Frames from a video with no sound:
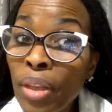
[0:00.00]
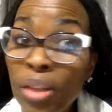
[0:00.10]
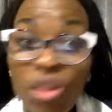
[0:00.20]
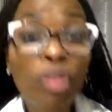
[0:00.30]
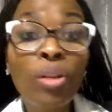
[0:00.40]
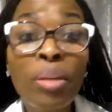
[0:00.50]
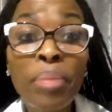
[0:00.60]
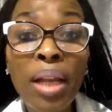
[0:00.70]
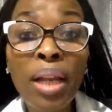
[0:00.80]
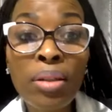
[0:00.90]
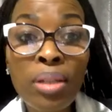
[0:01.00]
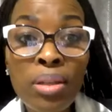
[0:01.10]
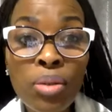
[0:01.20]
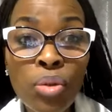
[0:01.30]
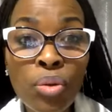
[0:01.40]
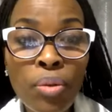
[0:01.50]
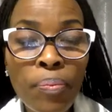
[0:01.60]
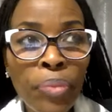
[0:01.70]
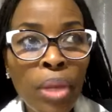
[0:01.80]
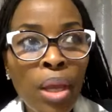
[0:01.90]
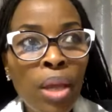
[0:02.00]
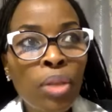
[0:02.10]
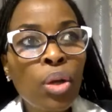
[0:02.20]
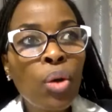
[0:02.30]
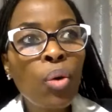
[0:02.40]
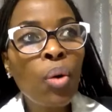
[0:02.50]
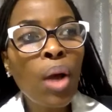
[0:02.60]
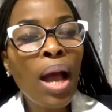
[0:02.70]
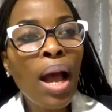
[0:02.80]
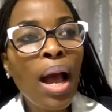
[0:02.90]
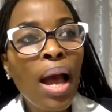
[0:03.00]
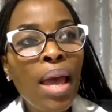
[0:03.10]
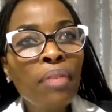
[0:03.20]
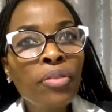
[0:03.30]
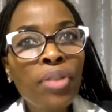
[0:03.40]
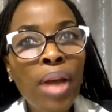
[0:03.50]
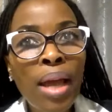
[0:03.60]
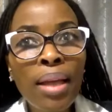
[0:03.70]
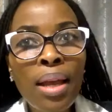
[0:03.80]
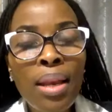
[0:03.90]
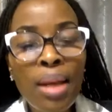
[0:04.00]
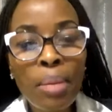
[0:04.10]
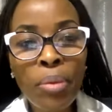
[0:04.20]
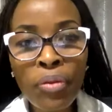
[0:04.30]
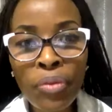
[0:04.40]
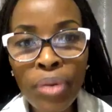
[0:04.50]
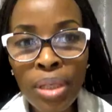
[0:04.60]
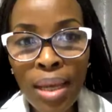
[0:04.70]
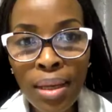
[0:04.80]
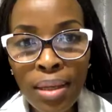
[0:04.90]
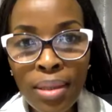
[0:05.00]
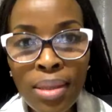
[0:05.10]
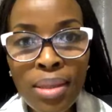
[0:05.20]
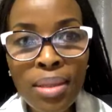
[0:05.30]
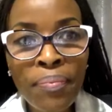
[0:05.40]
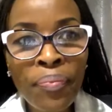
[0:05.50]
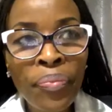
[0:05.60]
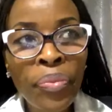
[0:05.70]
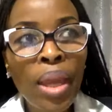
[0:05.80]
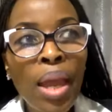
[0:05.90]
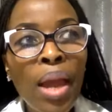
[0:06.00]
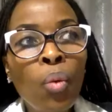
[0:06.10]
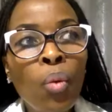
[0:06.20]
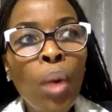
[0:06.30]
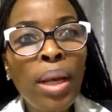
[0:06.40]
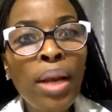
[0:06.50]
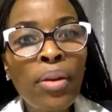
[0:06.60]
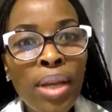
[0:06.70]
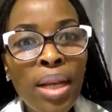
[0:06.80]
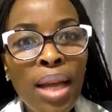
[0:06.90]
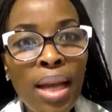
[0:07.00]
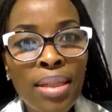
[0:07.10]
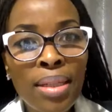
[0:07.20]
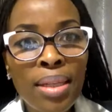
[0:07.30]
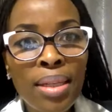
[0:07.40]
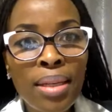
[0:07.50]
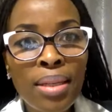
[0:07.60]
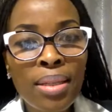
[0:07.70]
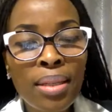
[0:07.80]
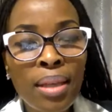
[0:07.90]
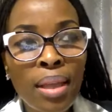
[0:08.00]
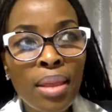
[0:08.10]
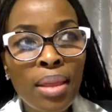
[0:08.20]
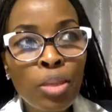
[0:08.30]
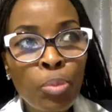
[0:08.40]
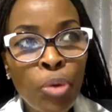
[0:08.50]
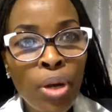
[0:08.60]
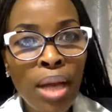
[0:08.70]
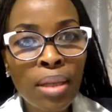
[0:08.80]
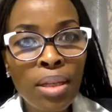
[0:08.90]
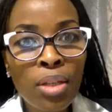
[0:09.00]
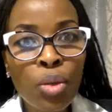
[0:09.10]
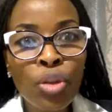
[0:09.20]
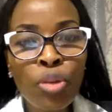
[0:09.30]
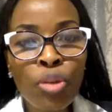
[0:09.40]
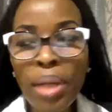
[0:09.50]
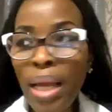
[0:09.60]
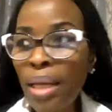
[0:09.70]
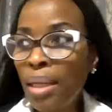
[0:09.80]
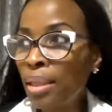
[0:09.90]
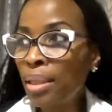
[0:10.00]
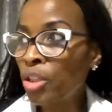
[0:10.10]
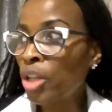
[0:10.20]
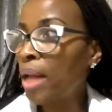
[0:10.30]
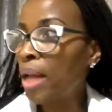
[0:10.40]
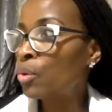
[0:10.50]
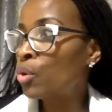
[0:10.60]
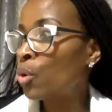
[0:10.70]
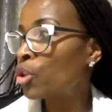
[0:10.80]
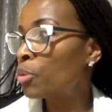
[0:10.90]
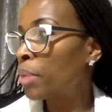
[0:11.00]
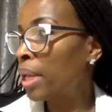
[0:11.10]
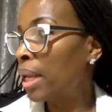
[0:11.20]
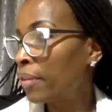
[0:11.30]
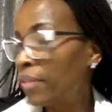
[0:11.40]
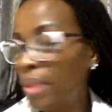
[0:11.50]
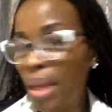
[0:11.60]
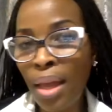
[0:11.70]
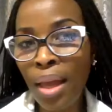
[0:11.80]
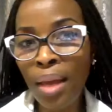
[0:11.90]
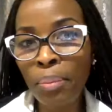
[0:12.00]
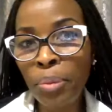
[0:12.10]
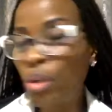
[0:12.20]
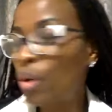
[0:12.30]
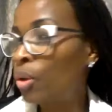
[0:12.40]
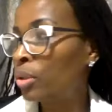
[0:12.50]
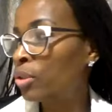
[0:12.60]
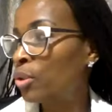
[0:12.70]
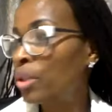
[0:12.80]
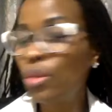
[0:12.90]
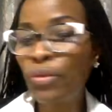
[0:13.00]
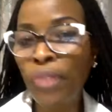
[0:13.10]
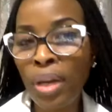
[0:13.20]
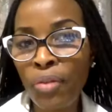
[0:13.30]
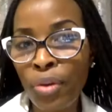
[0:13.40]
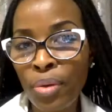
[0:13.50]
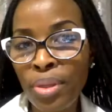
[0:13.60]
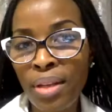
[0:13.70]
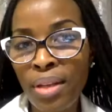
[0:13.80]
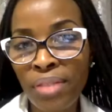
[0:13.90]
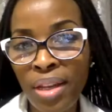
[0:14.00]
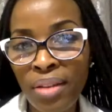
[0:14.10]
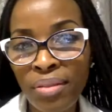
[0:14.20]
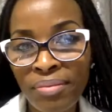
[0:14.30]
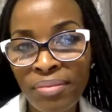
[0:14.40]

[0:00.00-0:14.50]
It's not going to be allowed in the store. So I have tried a number of retailers and what I realized is this product is going to be like a little child who's going to be left there and be told, you need to fend for yourself now.